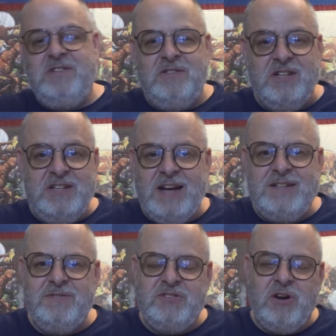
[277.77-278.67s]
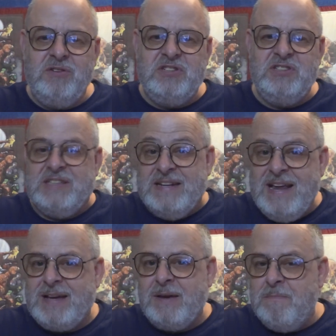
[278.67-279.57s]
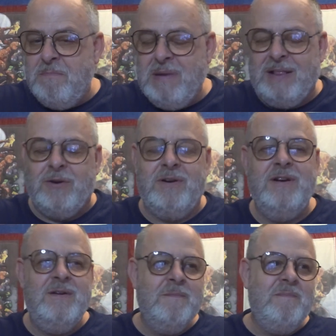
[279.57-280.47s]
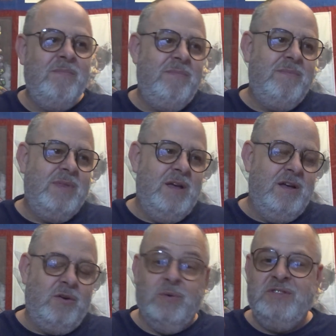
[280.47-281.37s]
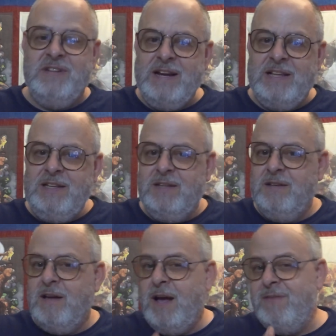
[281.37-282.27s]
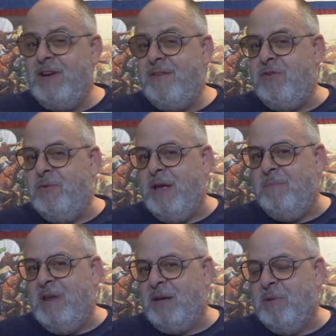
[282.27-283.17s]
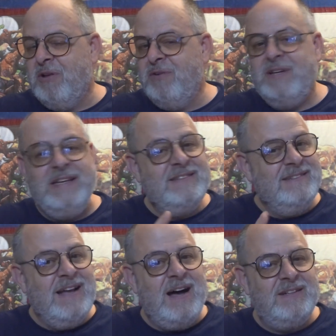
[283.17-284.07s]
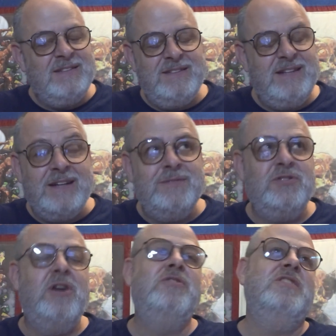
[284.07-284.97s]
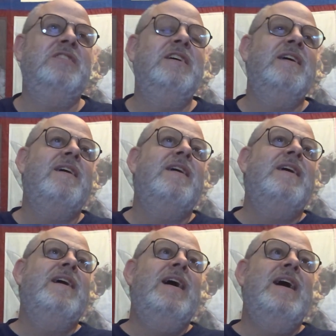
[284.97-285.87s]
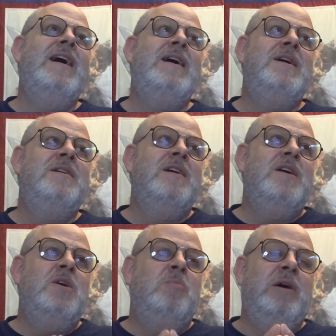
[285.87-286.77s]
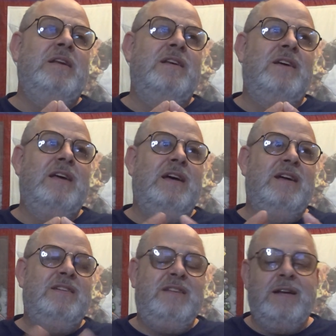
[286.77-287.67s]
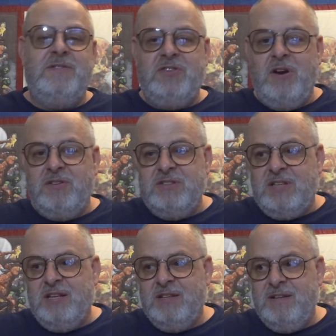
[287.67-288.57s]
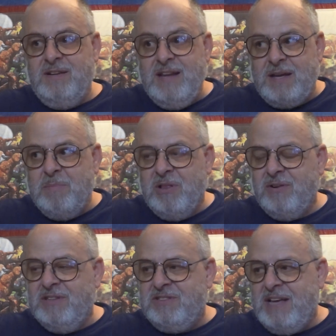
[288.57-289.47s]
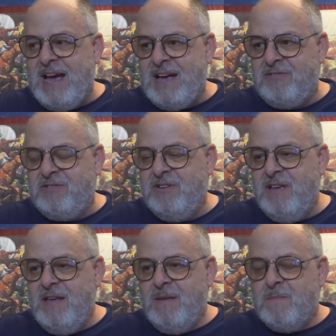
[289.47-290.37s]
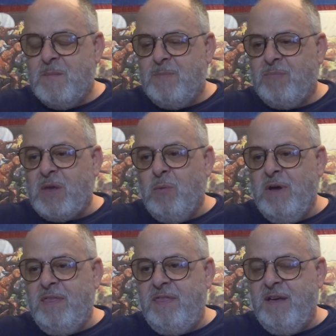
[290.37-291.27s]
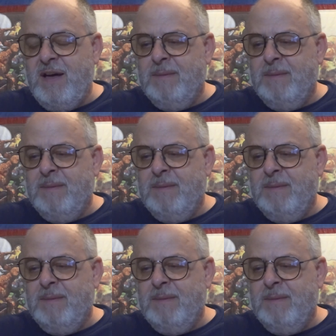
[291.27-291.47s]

Detective Sergeant Nick Miller. Coincidentally, I have a nephew named Nick Miller. He is not a detective sergeant. But Detective Sergeant Nick Miller is tasked with